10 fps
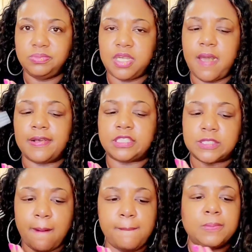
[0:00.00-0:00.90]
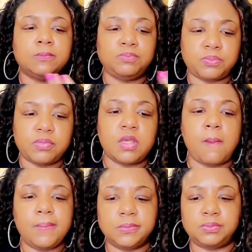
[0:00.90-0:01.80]
Yes.
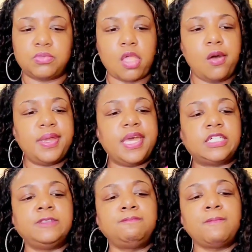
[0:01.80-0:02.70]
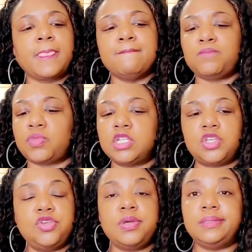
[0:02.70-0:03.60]
Oh yeah.
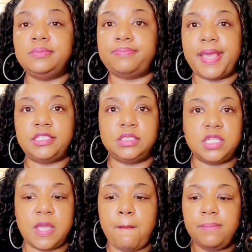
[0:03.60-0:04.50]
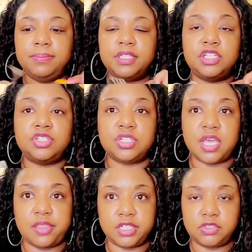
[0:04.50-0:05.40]
So you can basically put these
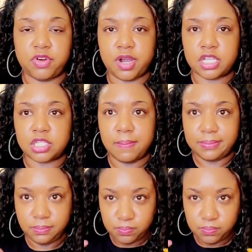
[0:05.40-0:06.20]
together as far as